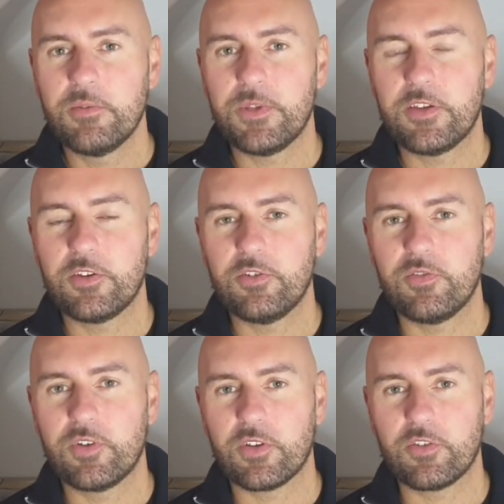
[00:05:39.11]
because
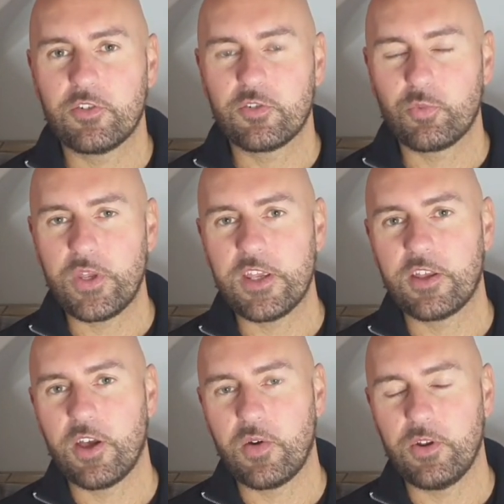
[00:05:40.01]
you've got the sweet
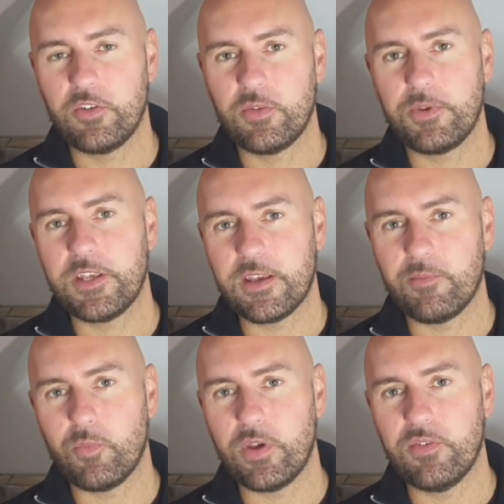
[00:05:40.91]
cola to
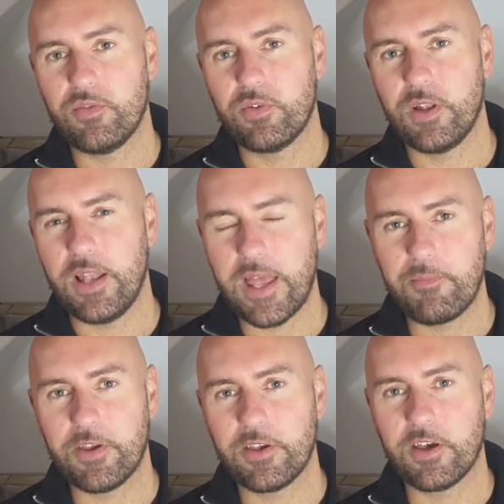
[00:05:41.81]
begin with,
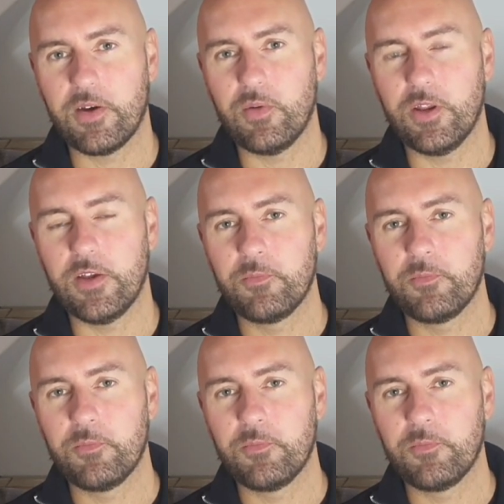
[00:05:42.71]
lemon cola,